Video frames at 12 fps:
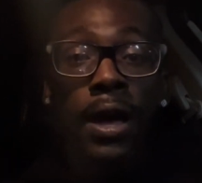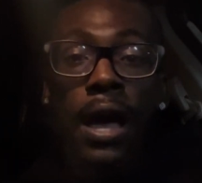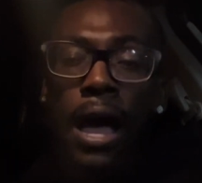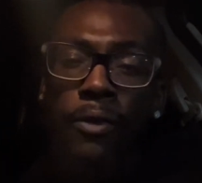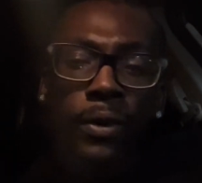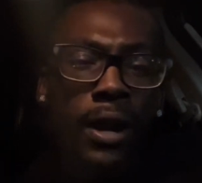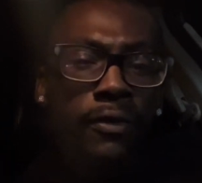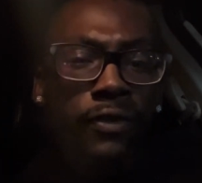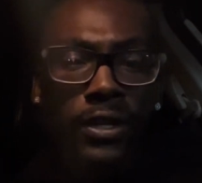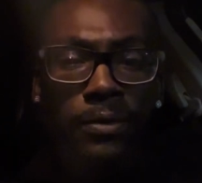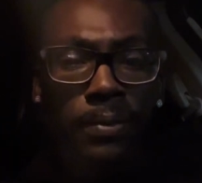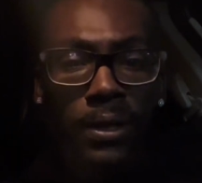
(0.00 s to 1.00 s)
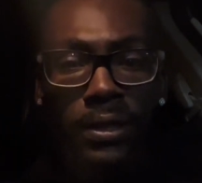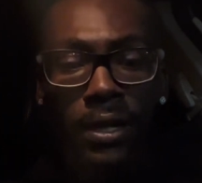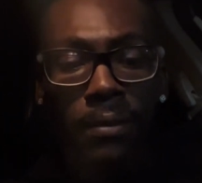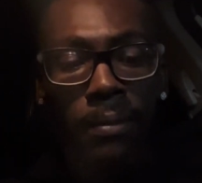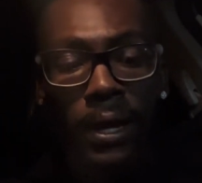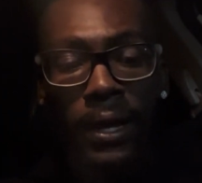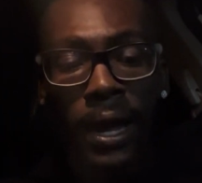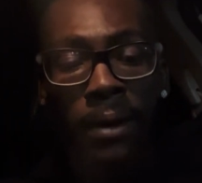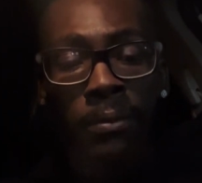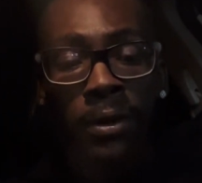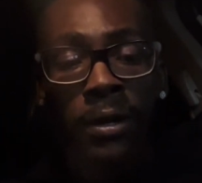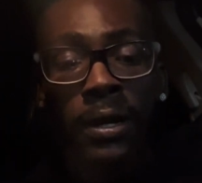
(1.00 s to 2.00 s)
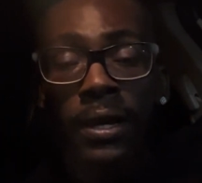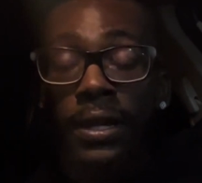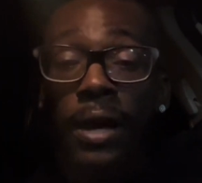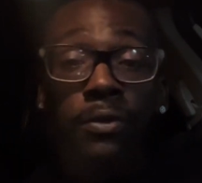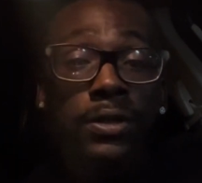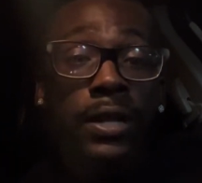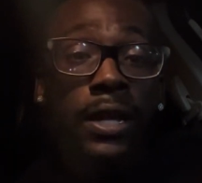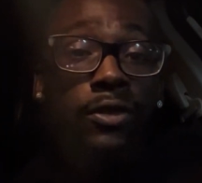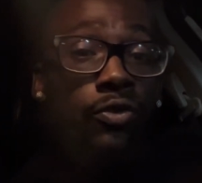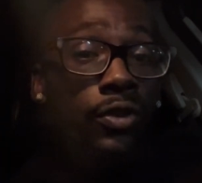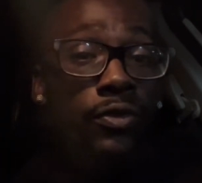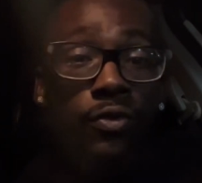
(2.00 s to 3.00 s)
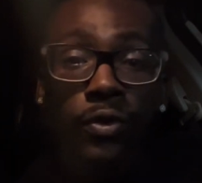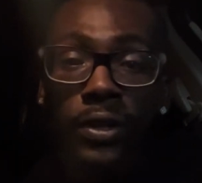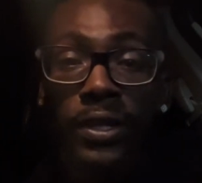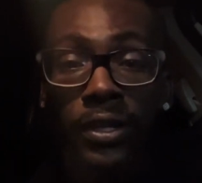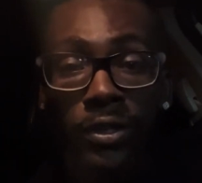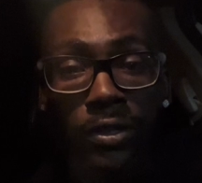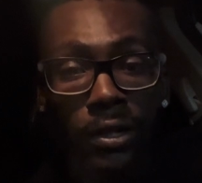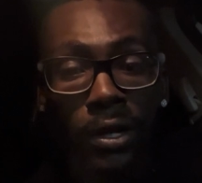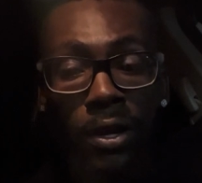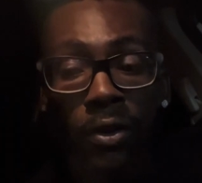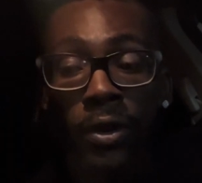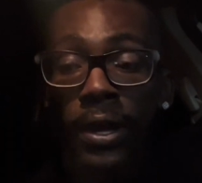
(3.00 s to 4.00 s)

When I first picked up my camera, that was like 3-4 years ago.